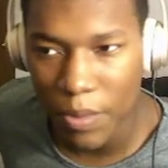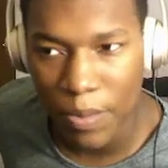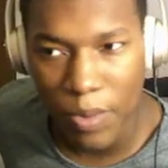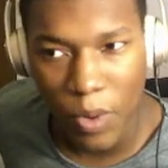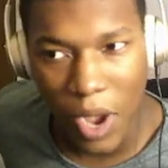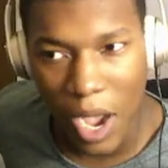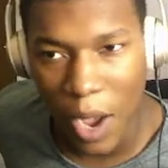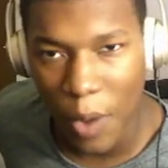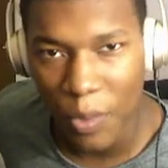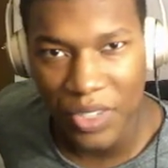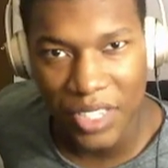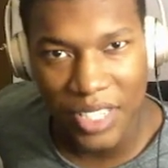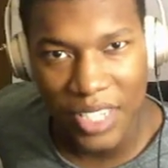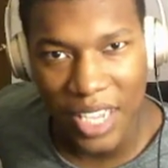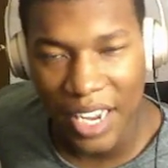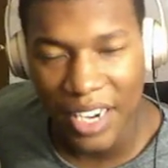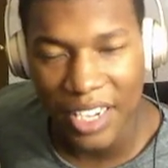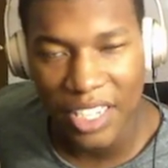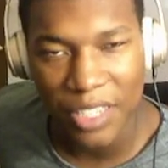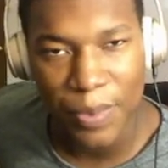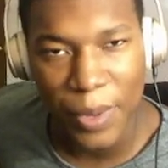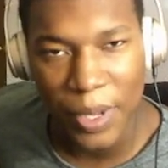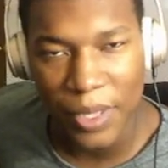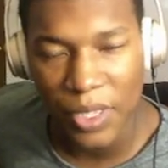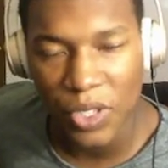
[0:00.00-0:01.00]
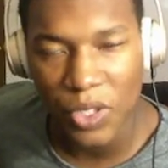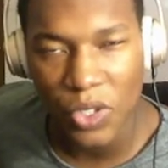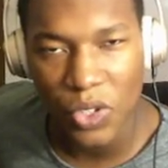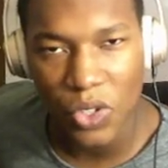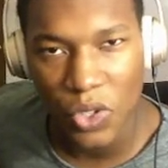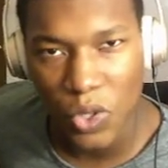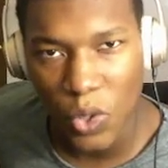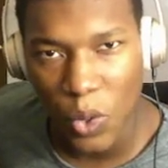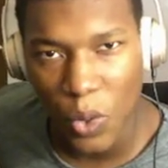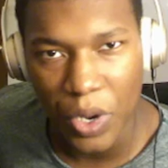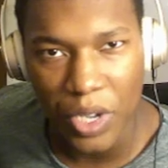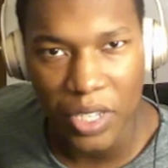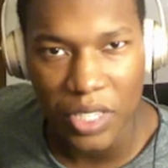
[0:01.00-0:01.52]
But bro, I was not expecting the
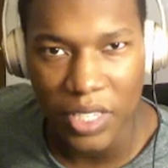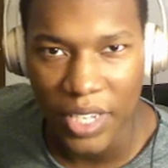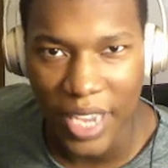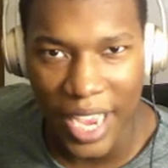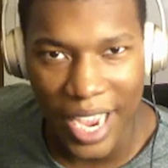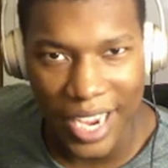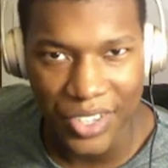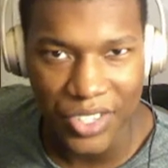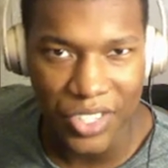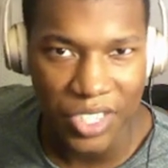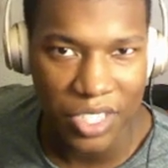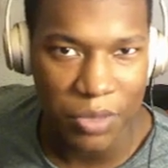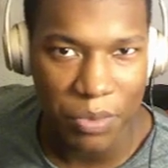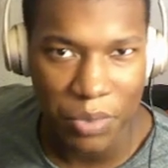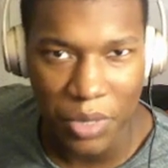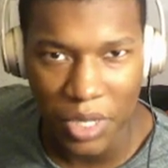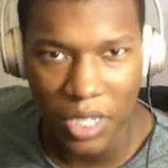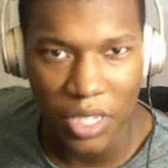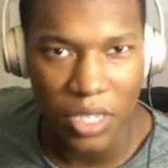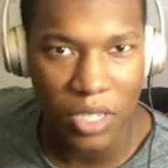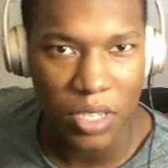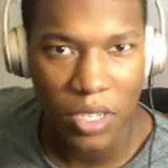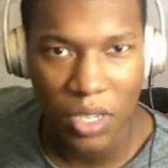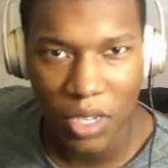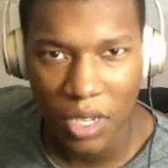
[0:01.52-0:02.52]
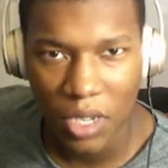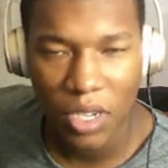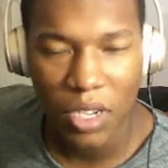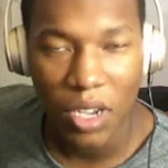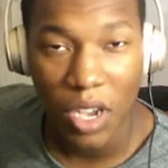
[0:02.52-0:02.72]
story to actually be